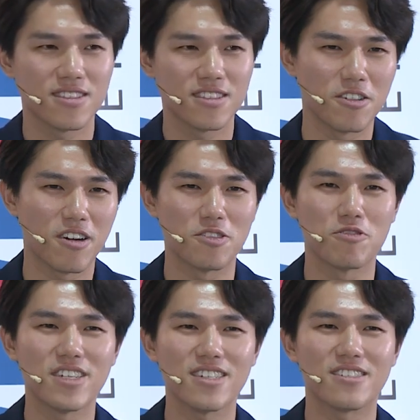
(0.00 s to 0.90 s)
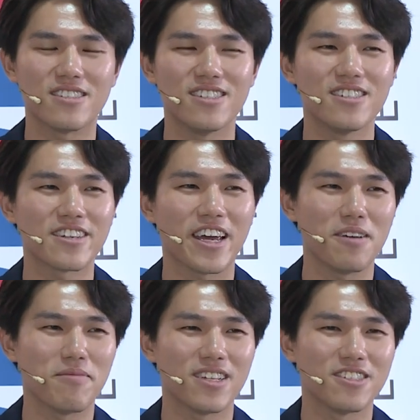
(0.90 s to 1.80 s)
You are doing a senior care,
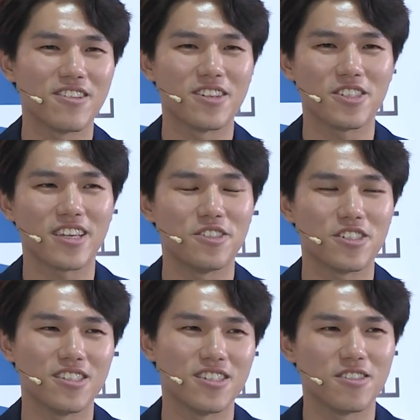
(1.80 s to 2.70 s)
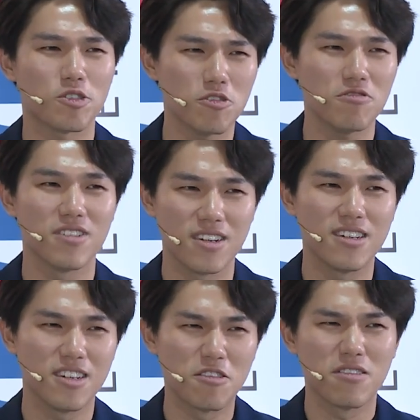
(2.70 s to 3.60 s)
but you are just engineer. So
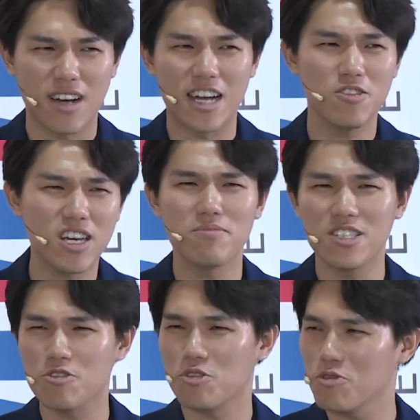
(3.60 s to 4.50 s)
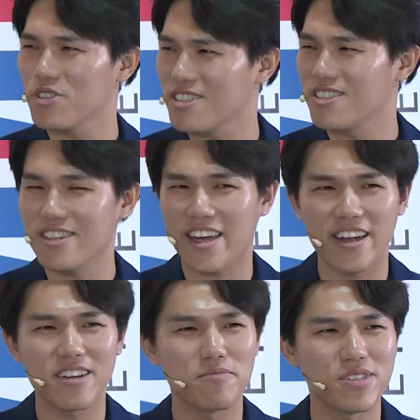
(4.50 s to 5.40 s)
are you able to do senior
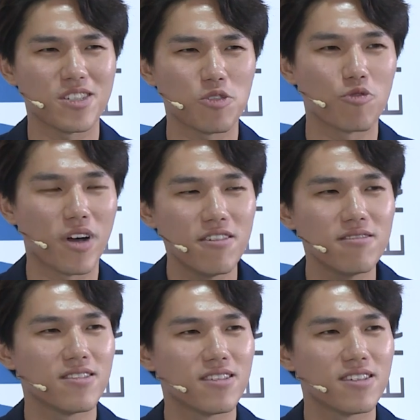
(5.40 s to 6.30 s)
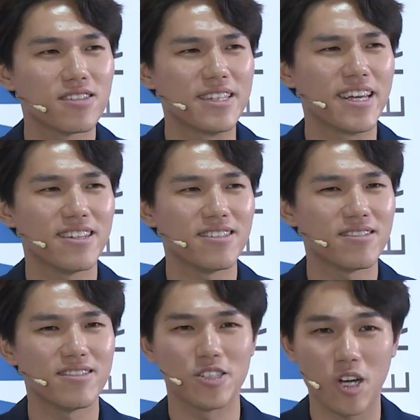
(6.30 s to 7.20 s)
care business well? They
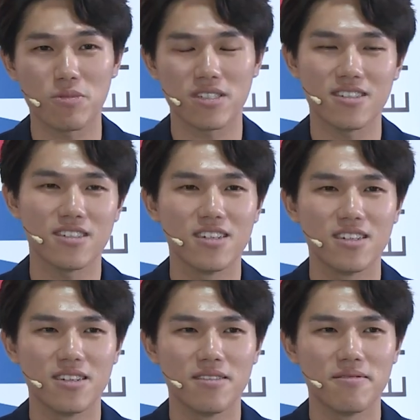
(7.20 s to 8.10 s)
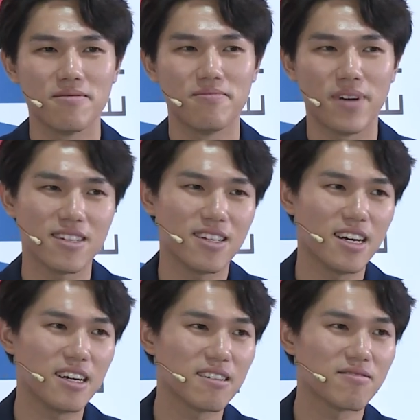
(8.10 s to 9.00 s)
adopted it. But
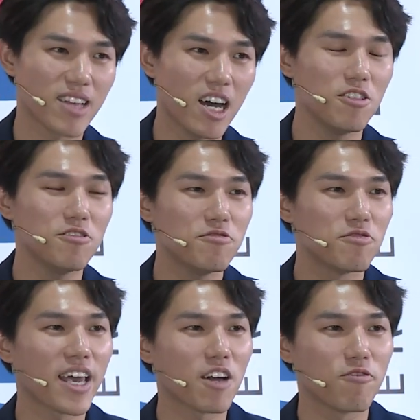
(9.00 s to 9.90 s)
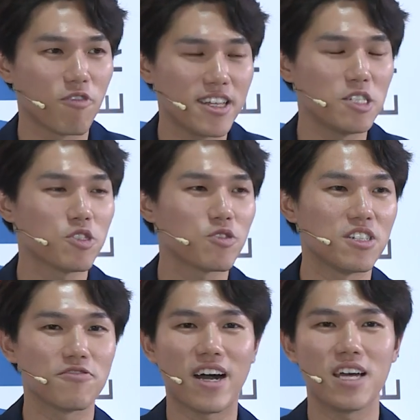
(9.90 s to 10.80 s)
now we have
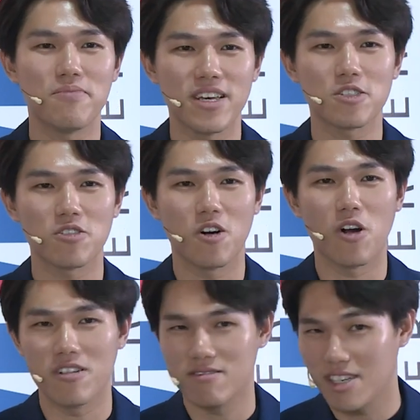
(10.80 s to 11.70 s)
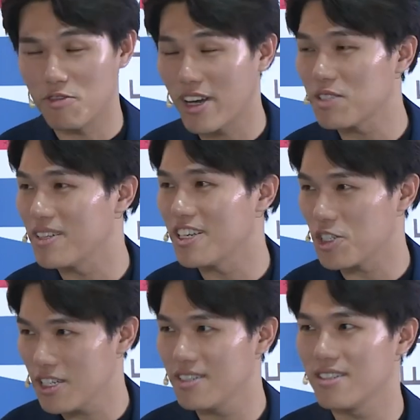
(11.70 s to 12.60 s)
125 beds in West
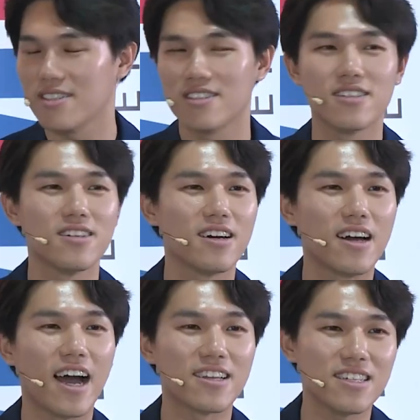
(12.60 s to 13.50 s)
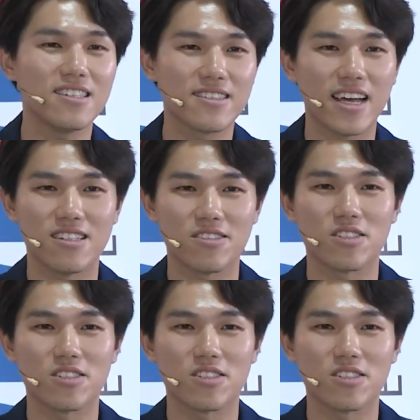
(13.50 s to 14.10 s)
Malaysia. I think that is